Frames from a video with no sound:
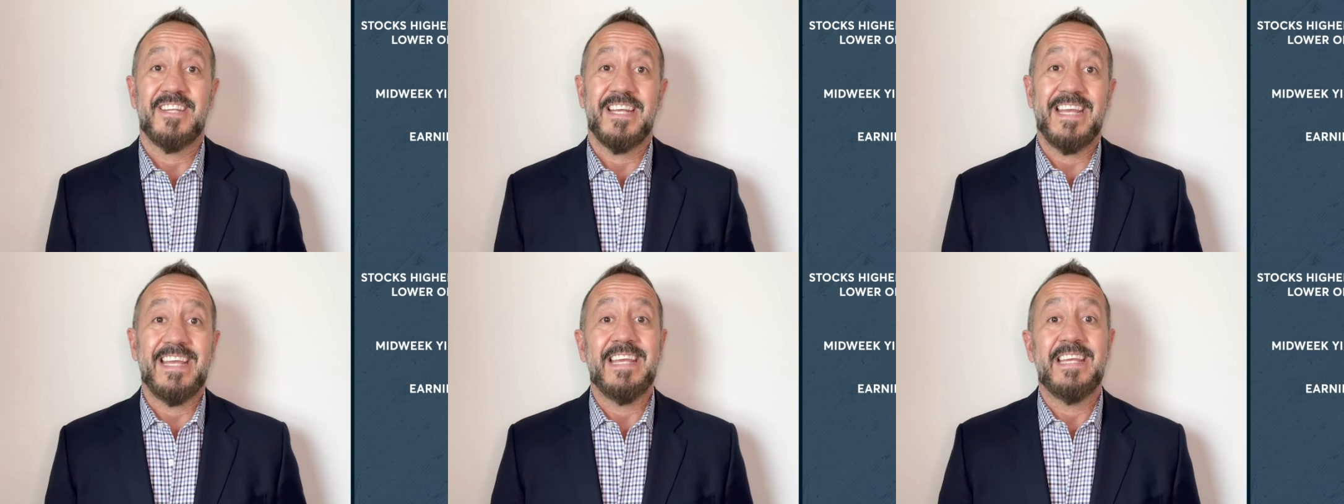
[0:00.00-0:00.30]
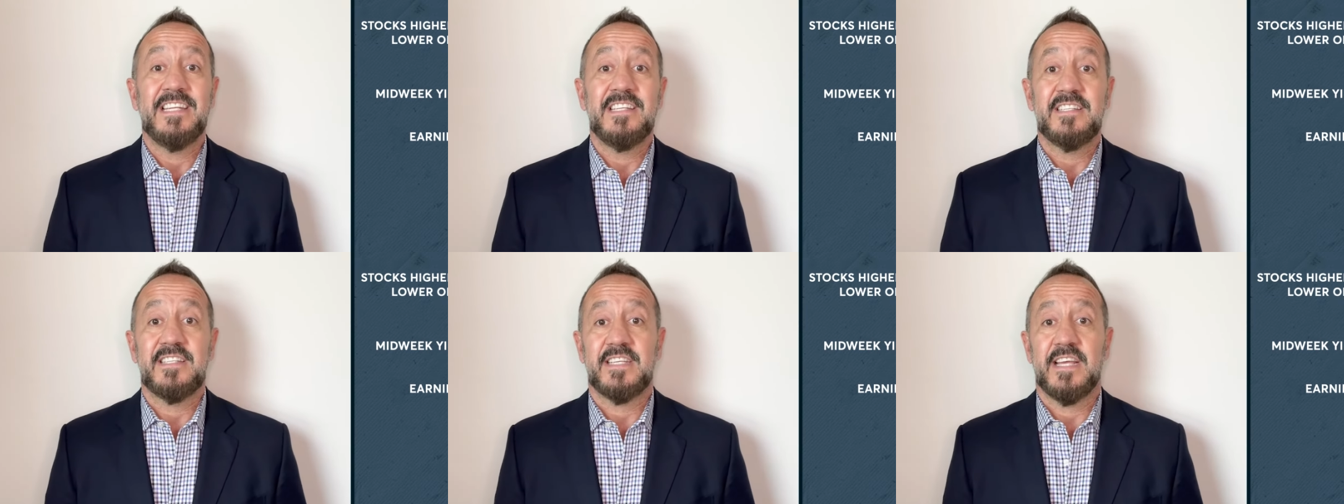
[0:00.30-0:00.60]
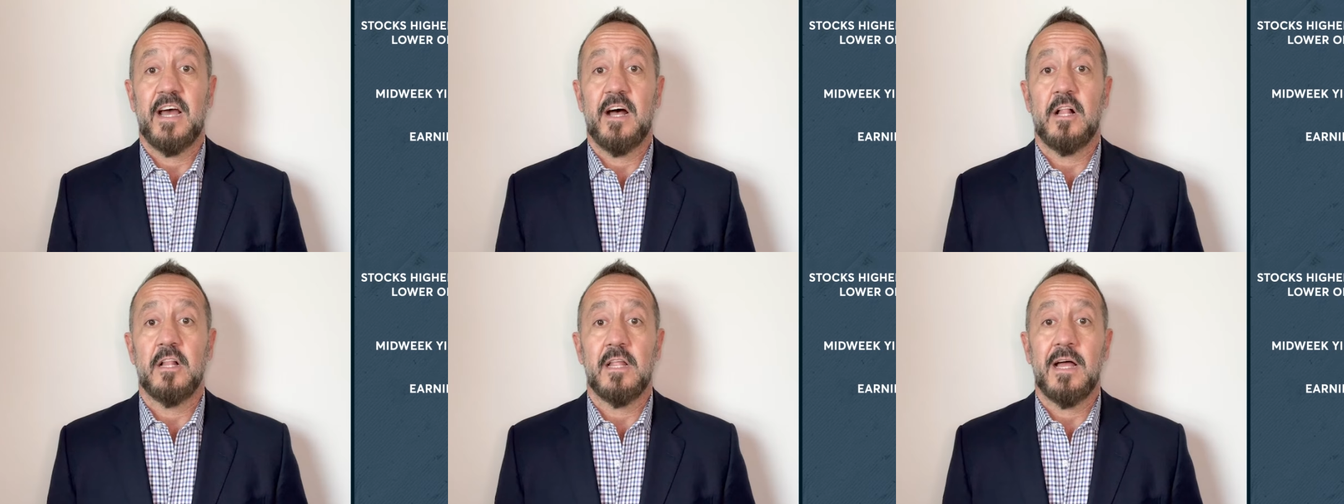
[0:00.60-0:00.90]

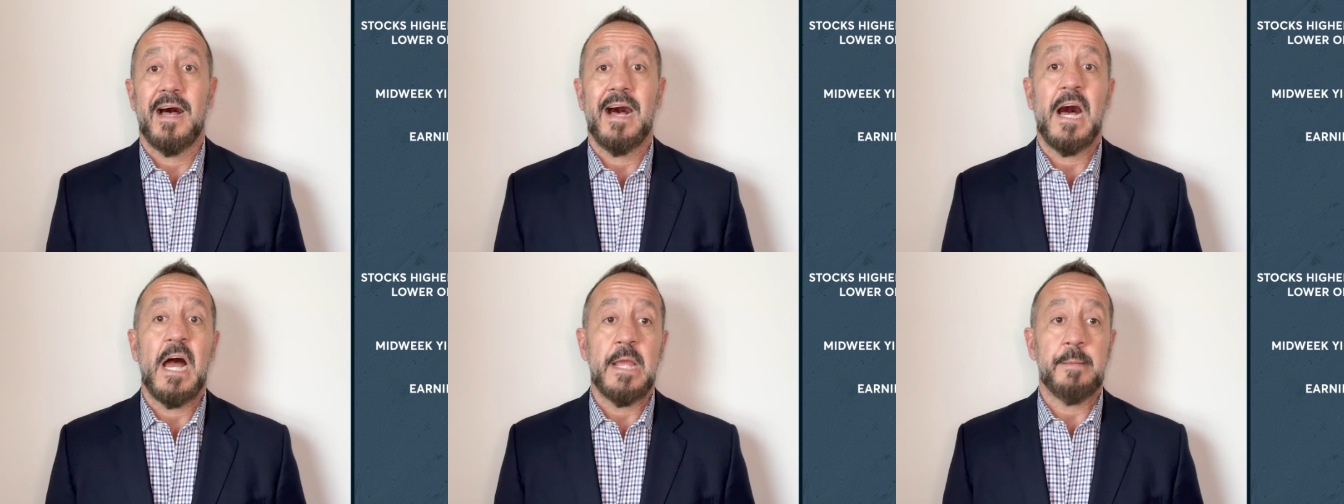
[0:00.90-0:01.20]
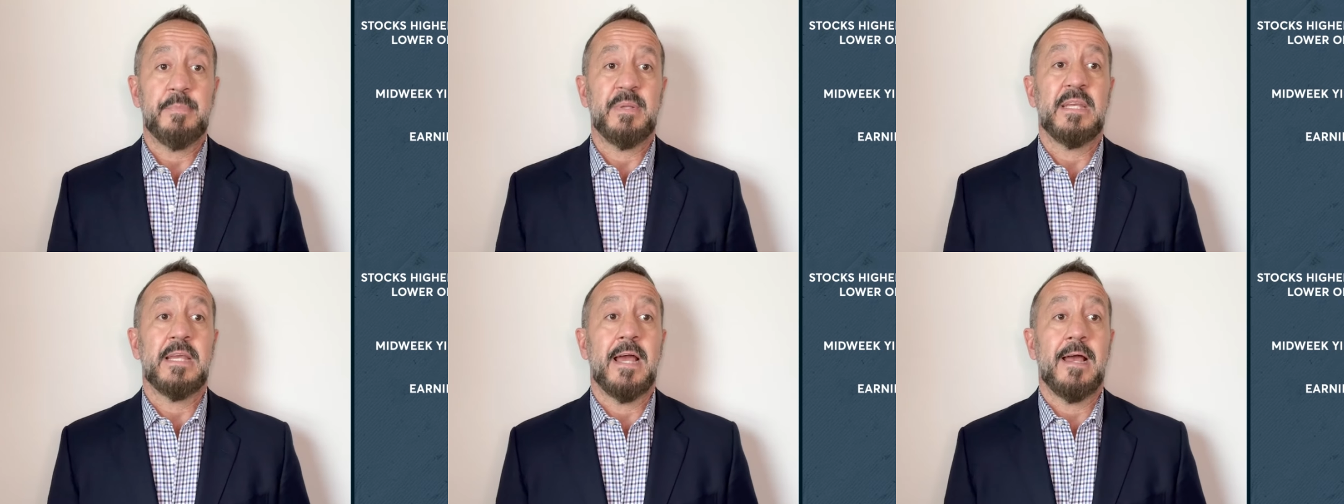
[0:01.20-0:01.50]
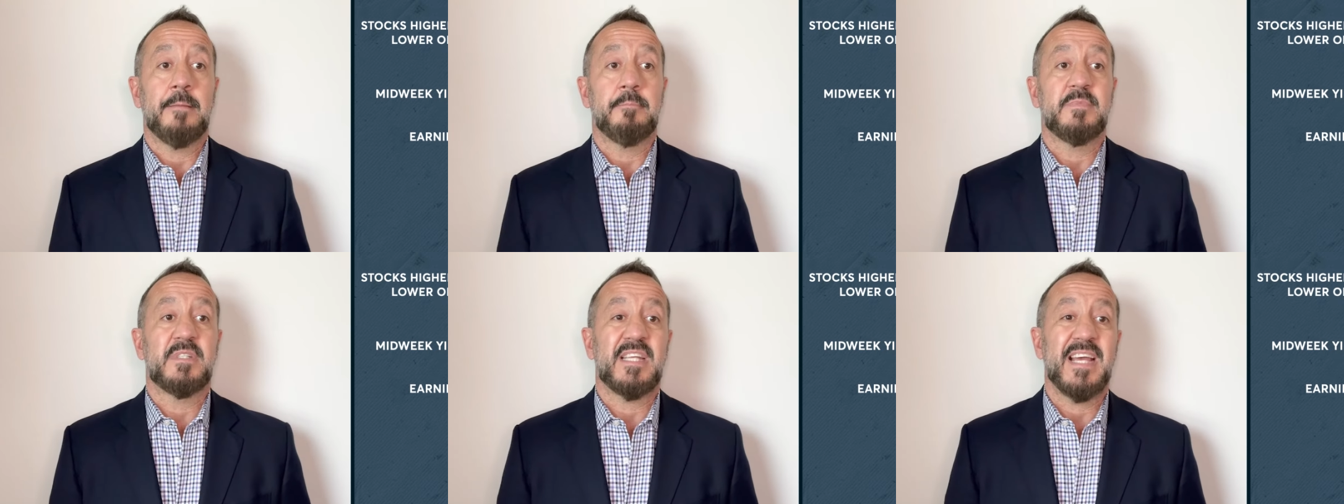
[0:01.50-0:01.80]
Intel,
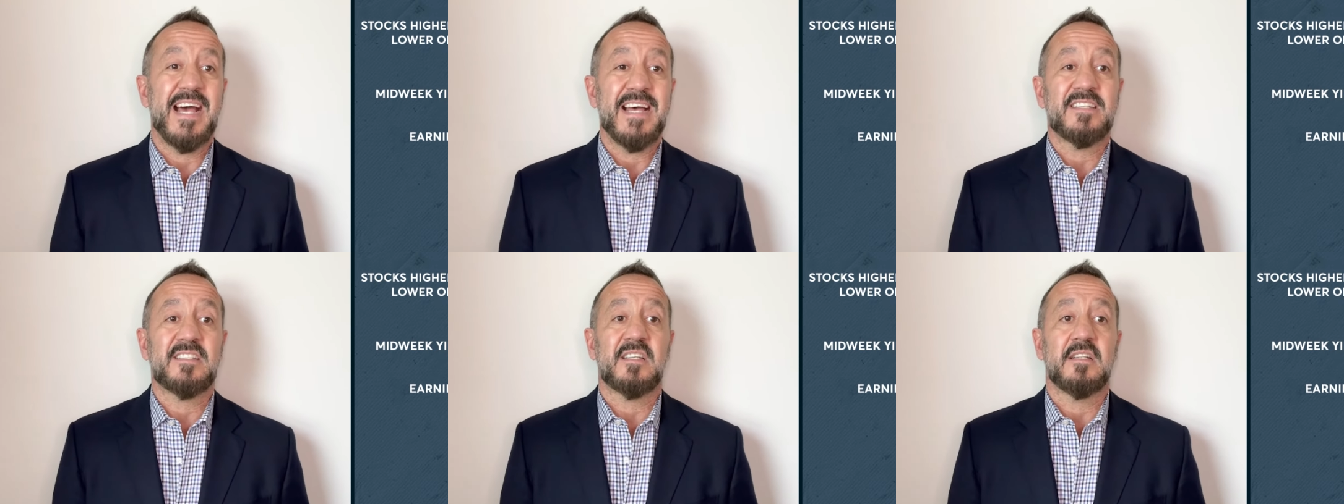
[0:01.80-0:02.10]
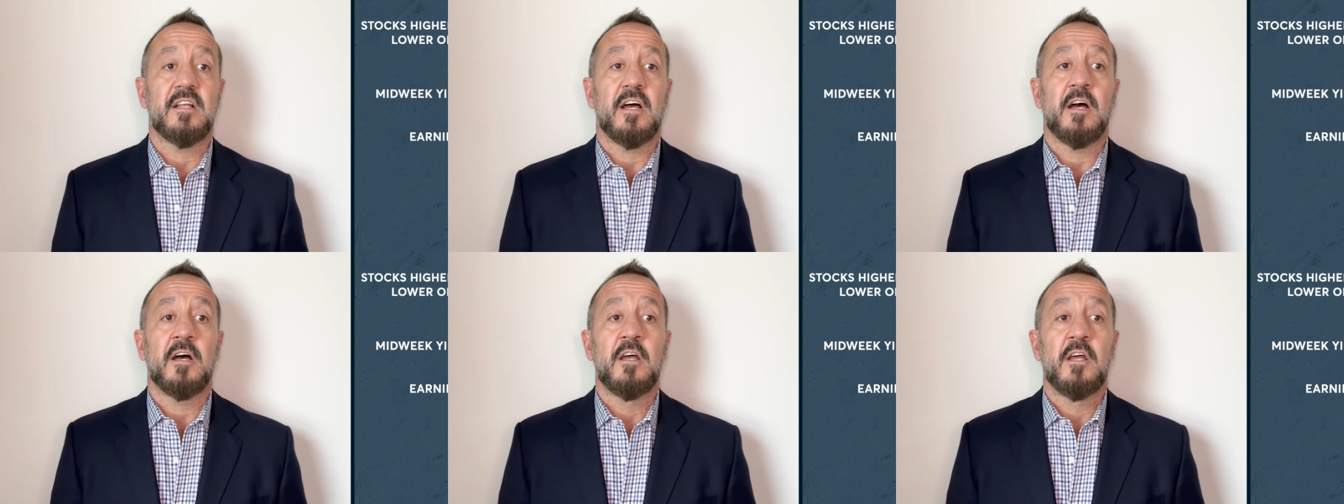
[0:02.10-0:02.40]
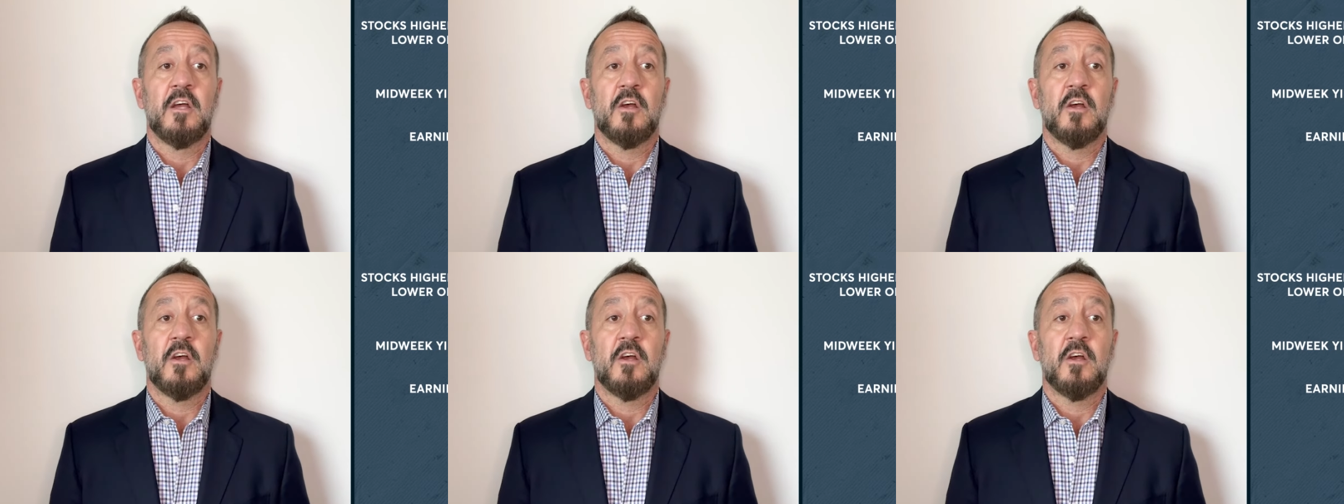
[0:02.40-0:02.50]
IBM, Tesla,